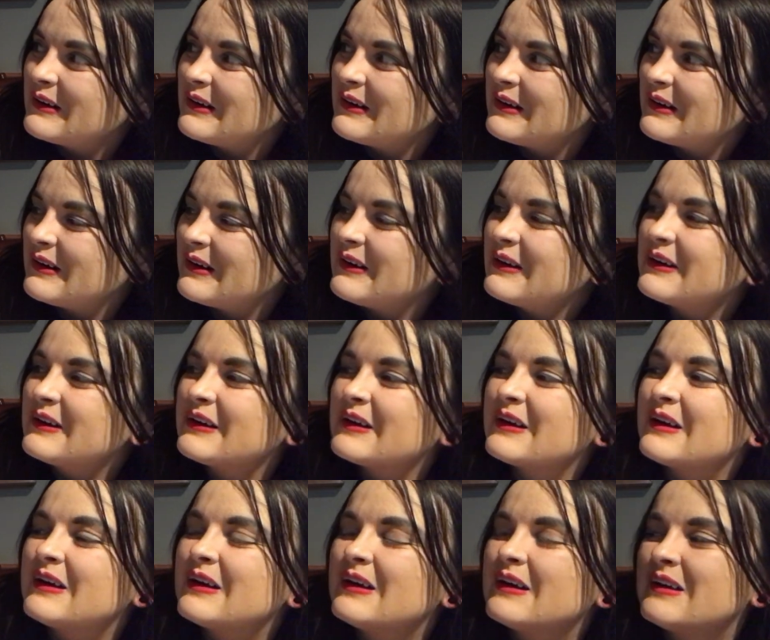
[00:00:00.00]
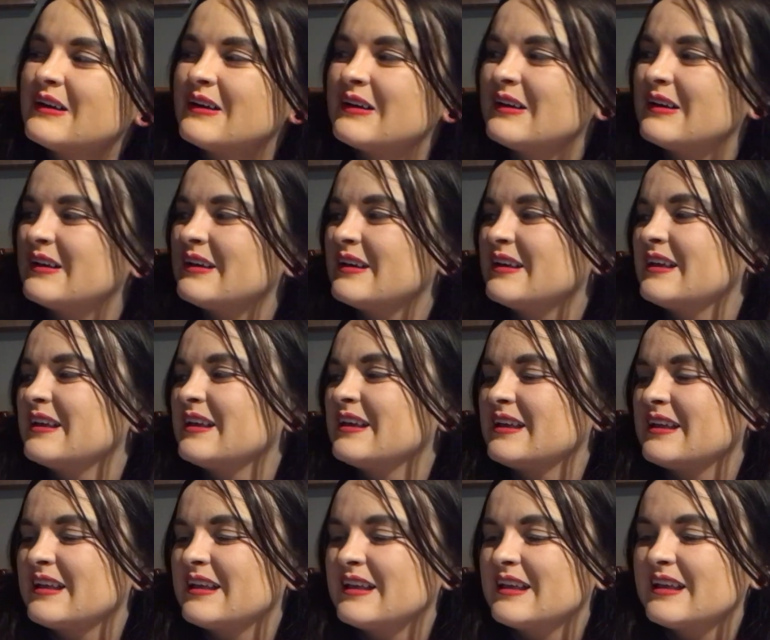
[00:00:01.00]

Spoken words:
No one is speaking in this clip.